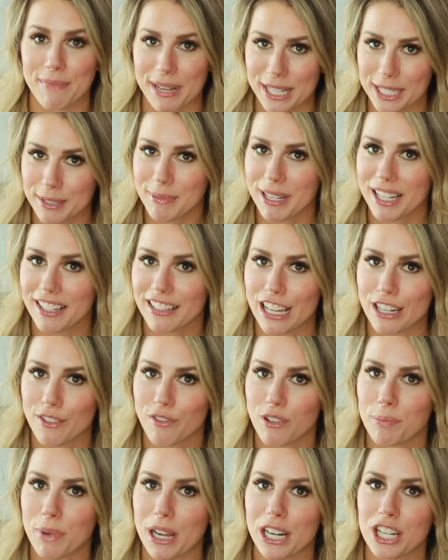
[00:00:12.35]
must be a glutton
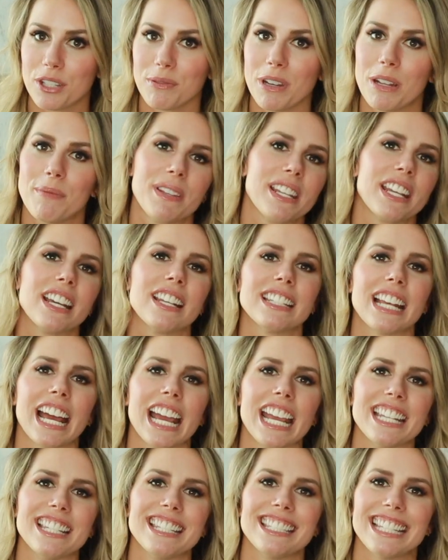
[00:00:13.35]
for punishment because
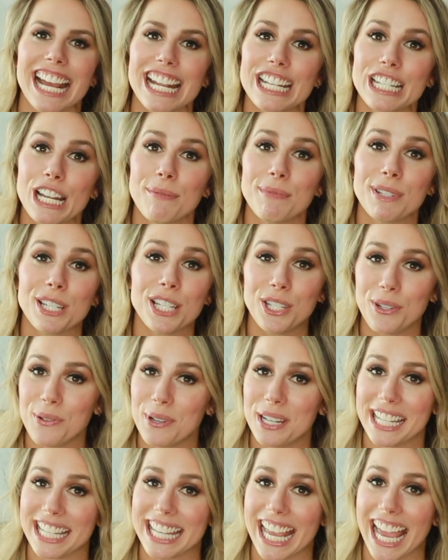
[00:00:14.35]
I signed up to do
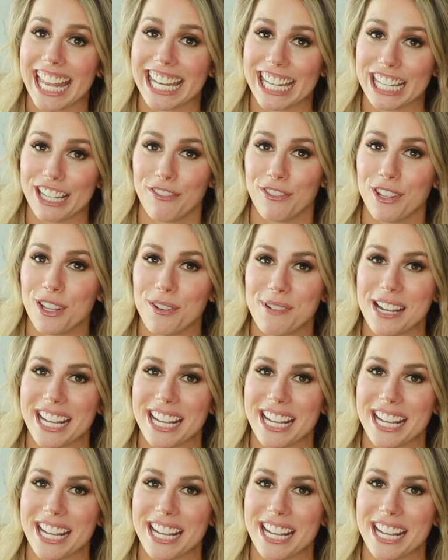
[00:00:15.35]
it again in a few